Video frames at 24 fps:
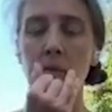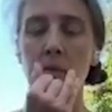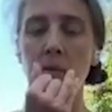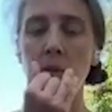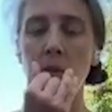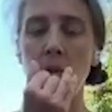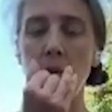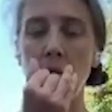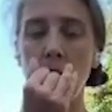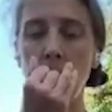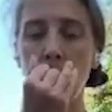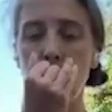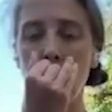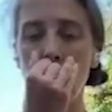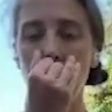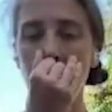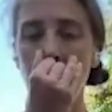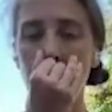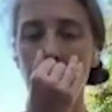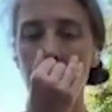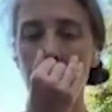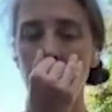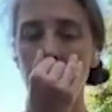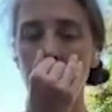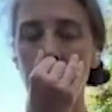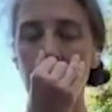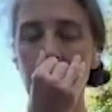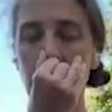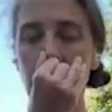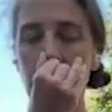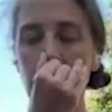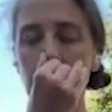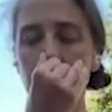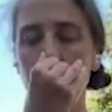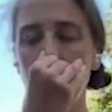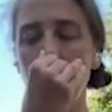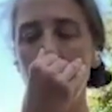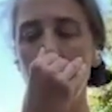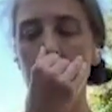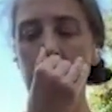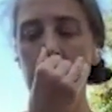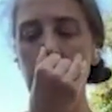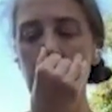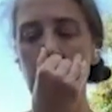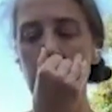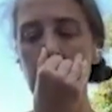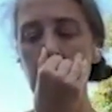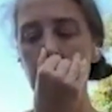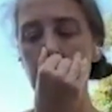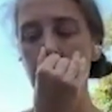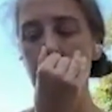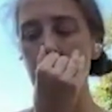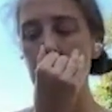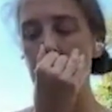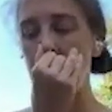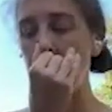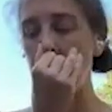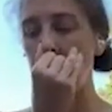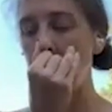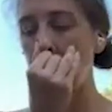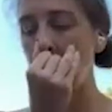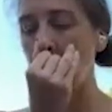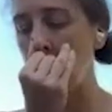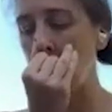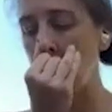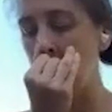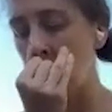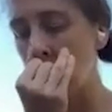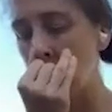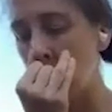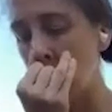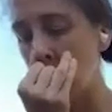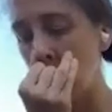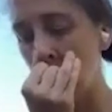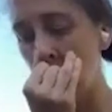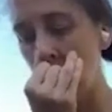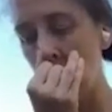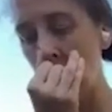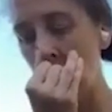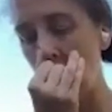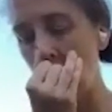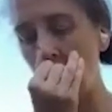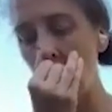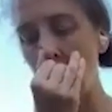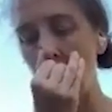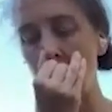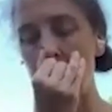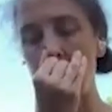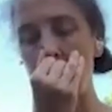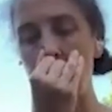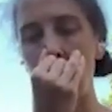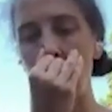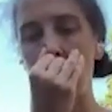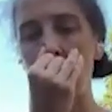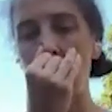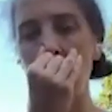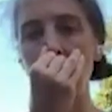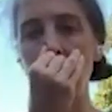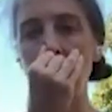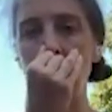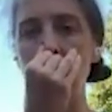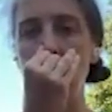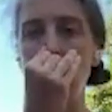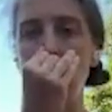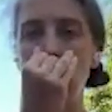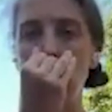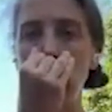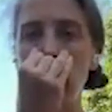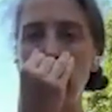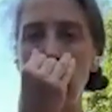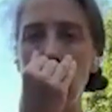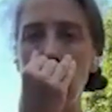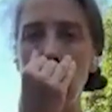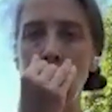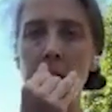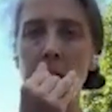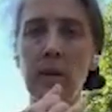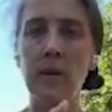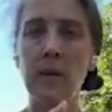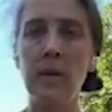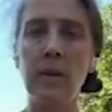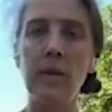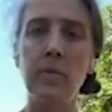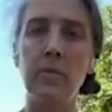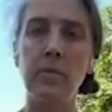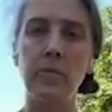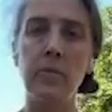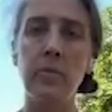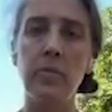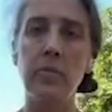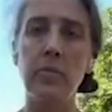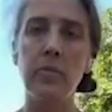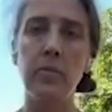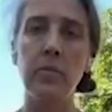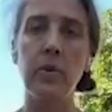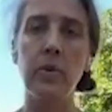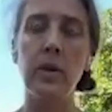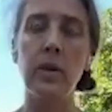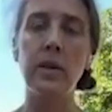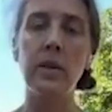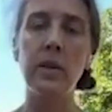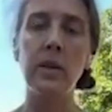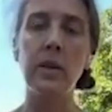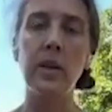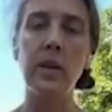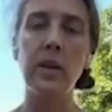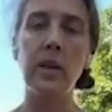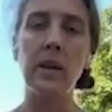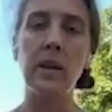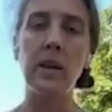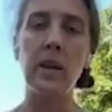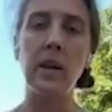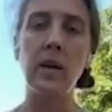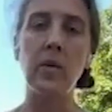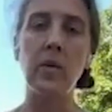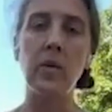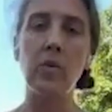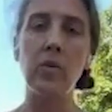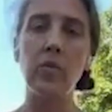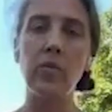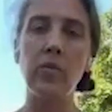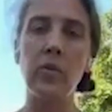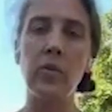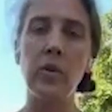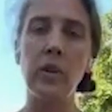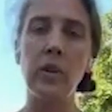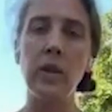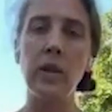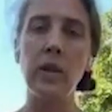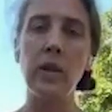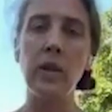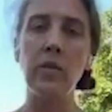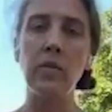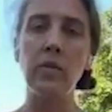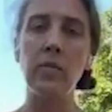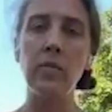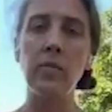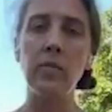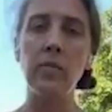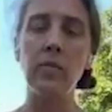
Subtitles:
So just to begin, and I'll walk you through it. Breathe in and out fully.